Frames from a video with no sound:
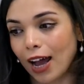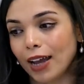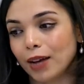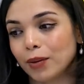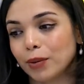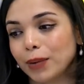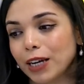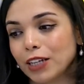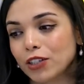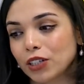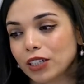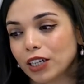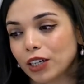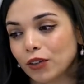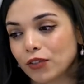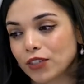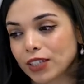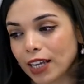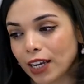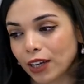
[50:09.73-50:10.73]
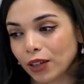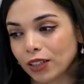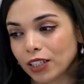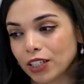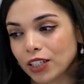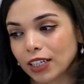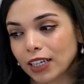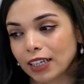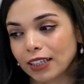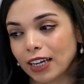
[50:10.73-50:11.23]
I am a Bachelor of
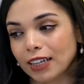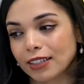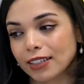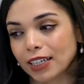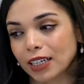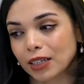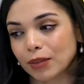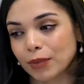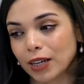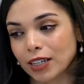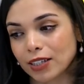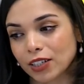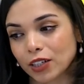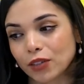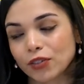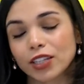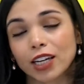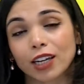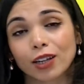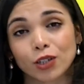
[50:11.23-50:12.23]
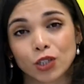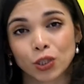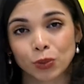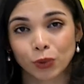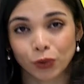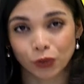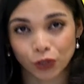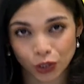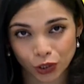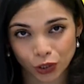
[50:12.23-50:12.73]
Psychology. Can I take a Master of Psychology
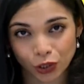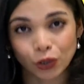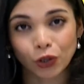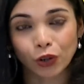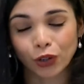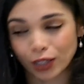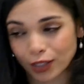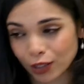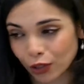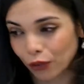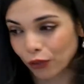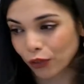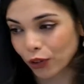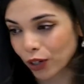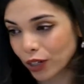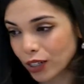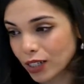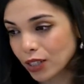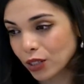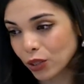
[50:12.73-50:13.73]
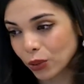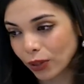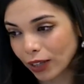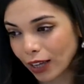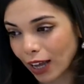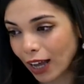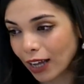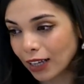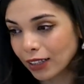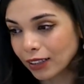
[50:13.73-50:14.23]
Professional? Oh yes, of course, you
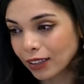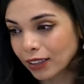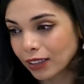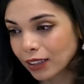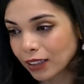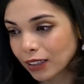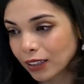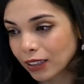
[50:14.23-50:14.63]
can.